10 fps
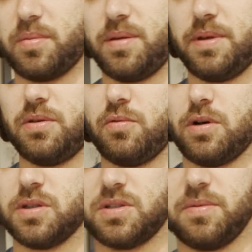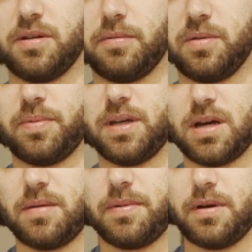maybe you want to be able to pick
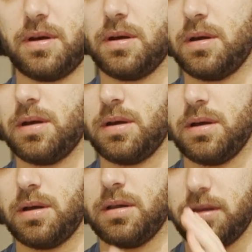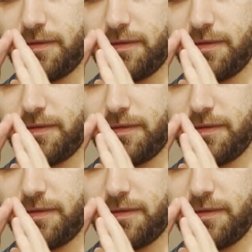up the